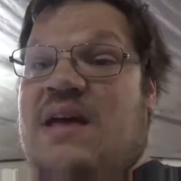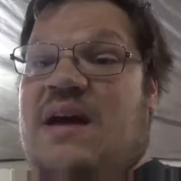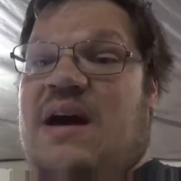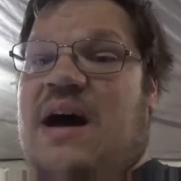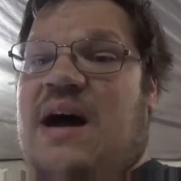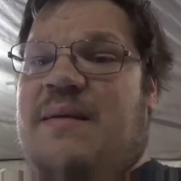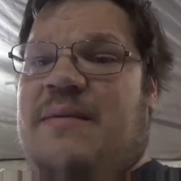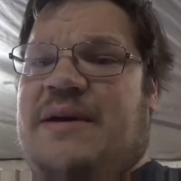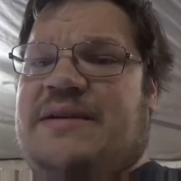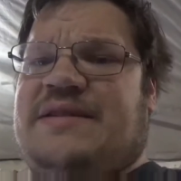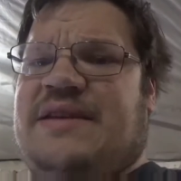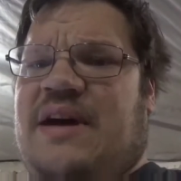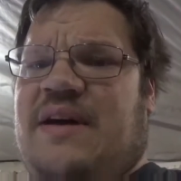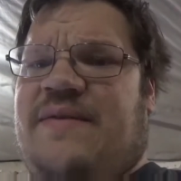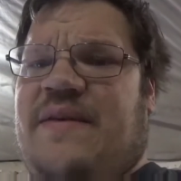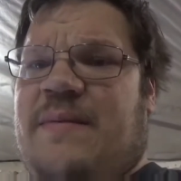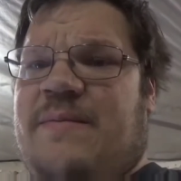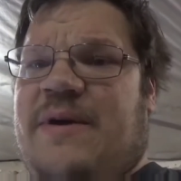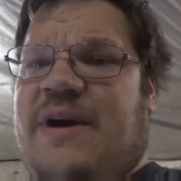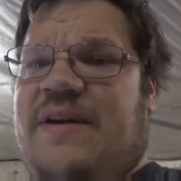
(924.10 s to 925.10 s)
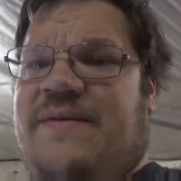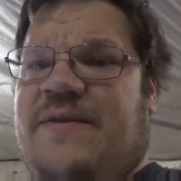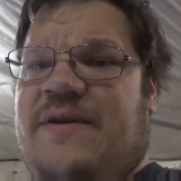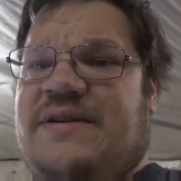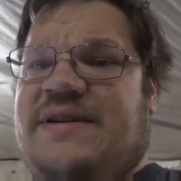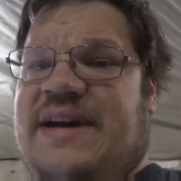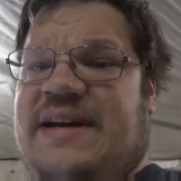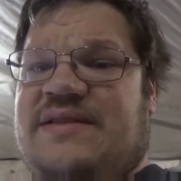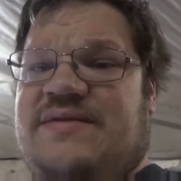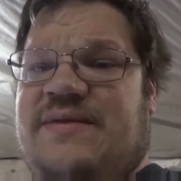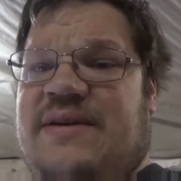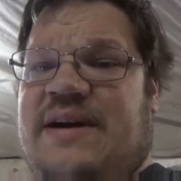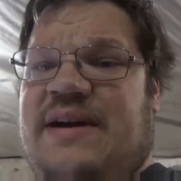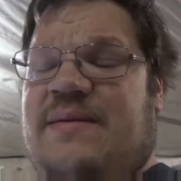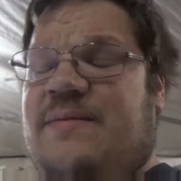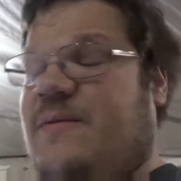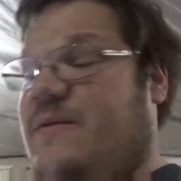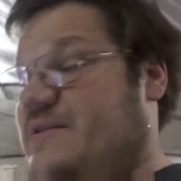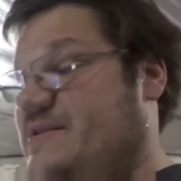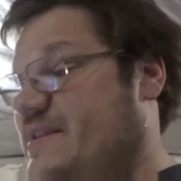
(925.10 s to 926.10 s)
I myself, I'm ready for a test run.
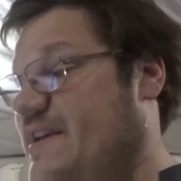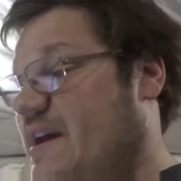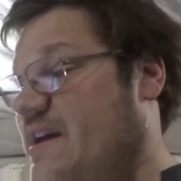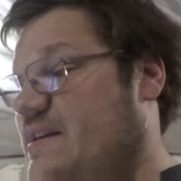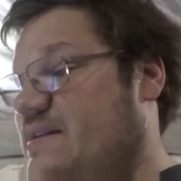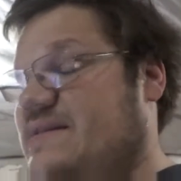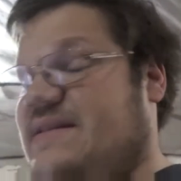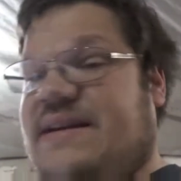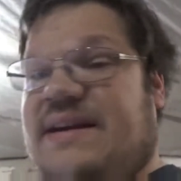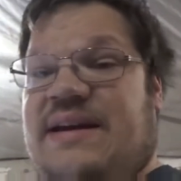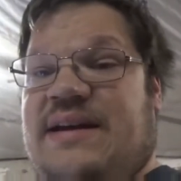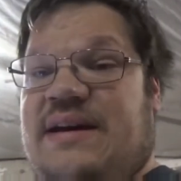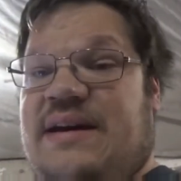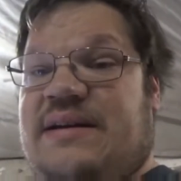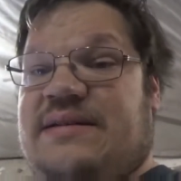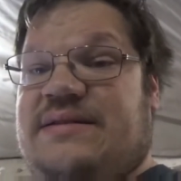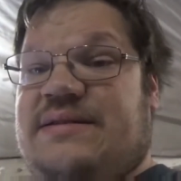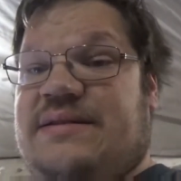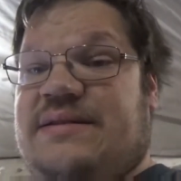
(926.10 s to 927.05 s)
and we'll see how this thing cuts.